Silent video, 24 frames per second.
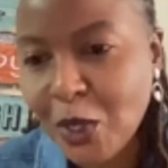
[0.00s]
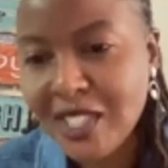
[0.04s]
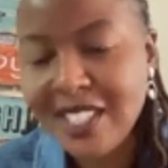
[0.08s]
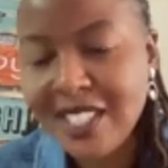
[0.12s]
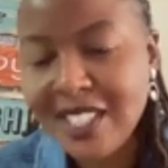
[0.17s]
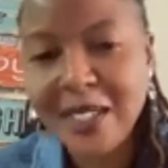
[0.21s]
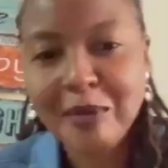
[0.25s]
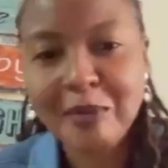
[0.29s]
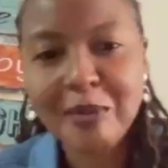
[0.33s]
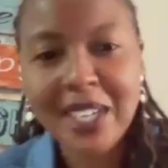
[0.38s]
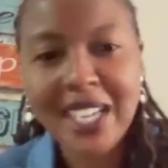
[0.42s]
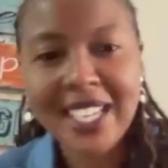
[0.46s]

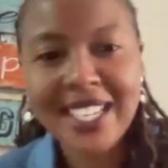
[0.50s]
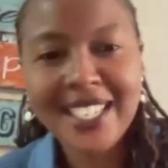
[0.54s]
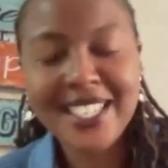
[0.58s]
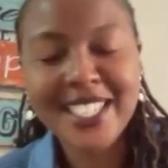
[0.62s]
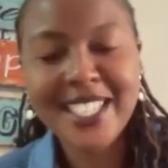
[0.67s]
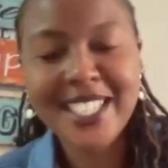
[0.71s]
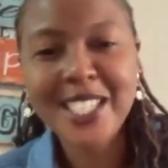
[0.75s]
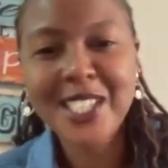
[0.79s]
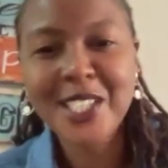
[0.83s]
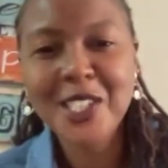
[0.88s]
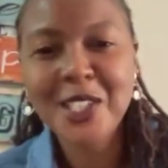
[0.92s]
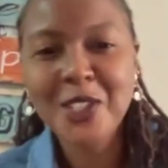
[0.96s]
Awesome. And
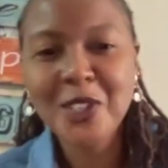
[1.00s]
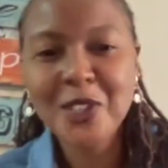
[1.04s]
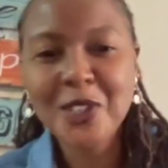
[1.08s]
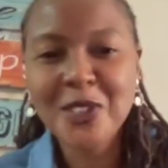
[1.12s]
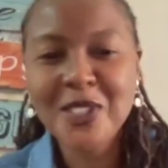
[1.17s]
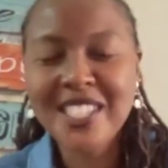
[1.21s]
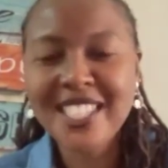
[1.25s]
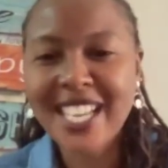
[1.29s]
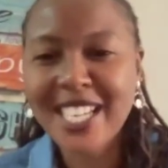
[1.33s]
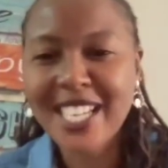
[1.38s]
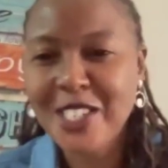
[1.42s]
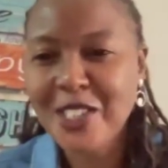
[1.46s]
just to
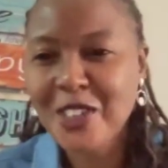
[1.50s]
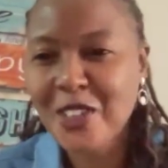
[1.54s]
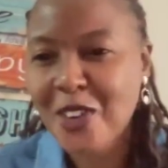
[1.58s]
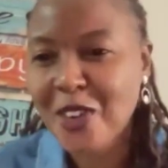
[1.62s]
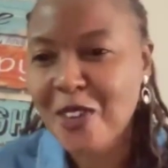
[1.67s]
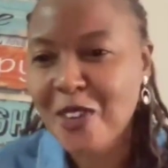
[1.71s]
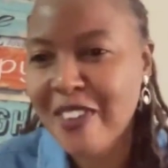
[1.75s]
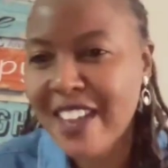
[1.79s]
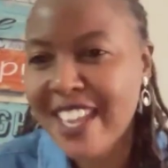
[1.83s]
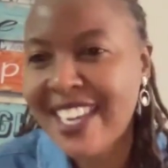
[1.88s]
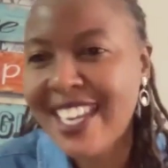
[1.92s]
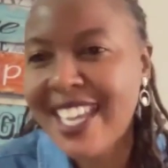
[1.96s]
start you off,
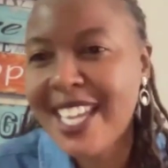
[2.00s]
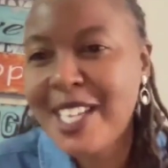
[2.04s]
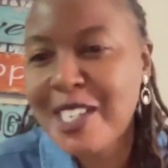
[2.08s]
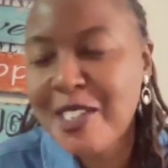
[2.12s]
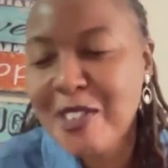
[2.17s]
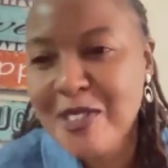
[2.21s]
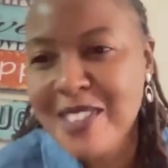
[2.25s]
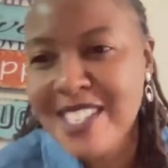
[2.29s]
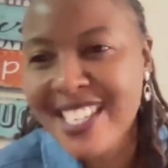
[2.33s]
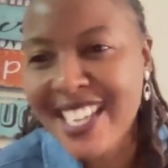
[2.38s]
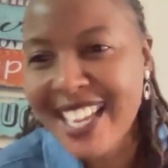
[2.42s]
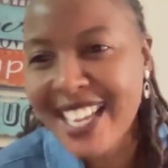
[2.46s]
I like to
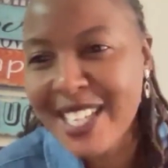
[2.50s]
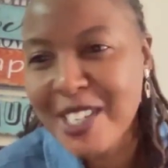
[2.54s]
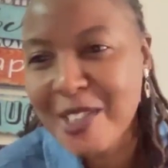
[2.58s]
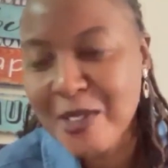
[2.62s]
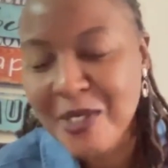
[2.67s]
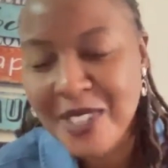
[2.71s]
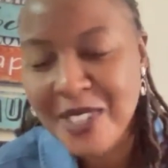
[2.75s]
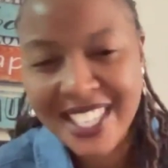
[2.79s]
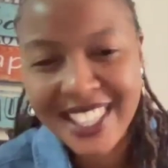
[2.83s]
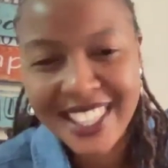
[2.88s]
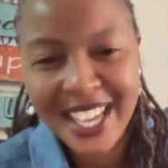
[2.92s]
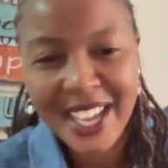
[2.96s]
start
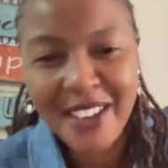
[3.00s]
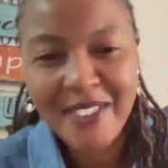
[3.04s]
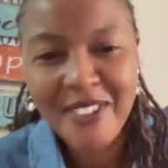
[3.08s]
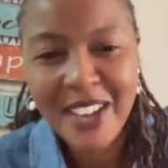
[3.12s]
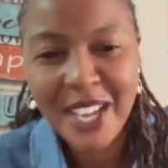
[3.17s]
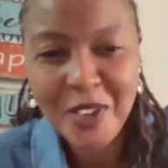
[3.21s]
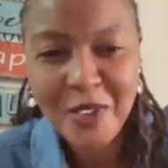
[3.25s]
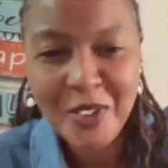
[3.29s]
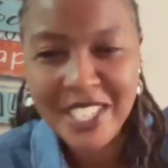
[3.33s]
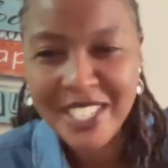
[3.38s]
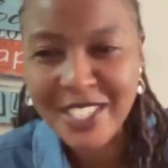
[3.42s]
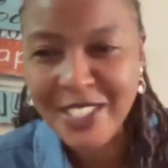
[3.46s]
with a fun
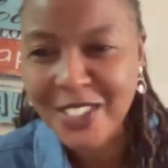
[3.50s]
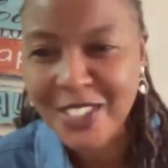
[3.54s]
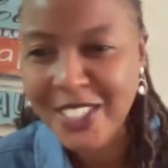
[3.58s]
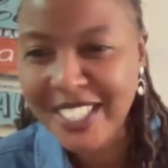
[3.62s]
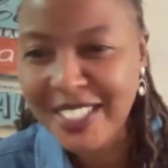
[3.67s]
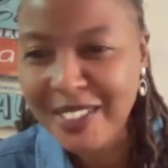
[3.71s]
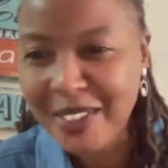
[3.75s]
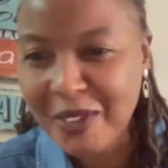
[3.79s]
question.